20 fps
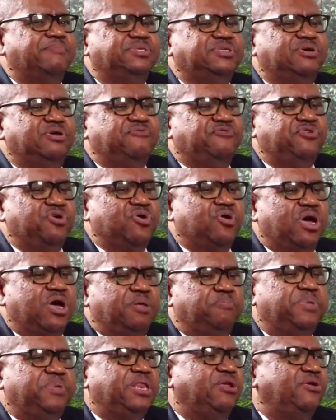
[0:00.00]
So if you
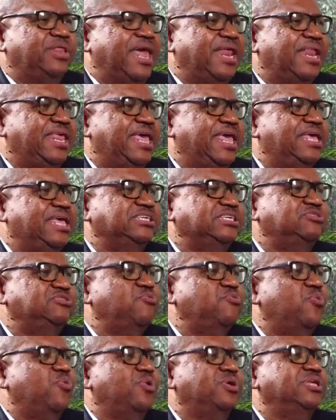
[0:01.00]
are below that age and
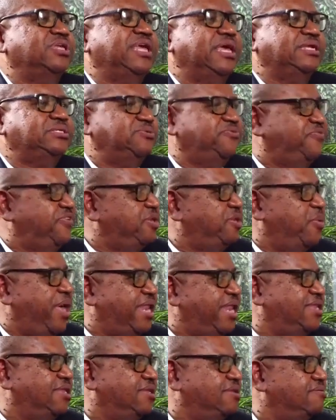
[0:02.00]
you want to get your feet
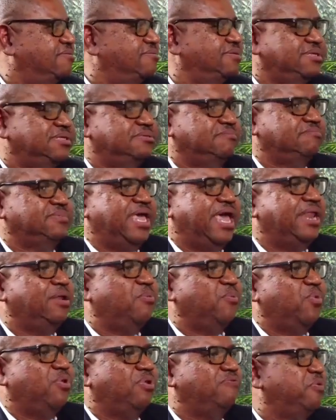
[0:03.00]
wet, get
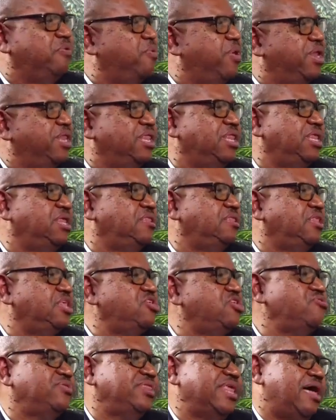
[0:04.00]
involved in one of the
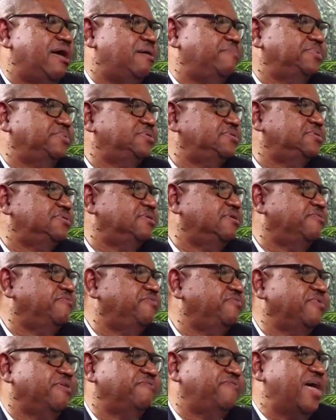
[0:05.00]
youth arms
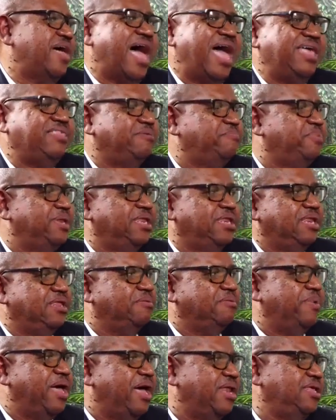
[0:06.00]
of either
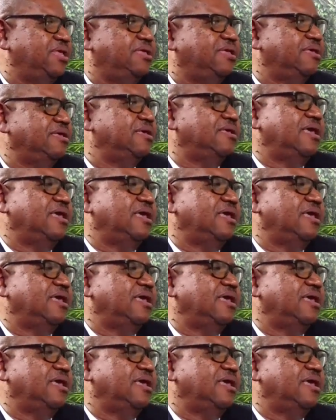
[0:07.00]
political party.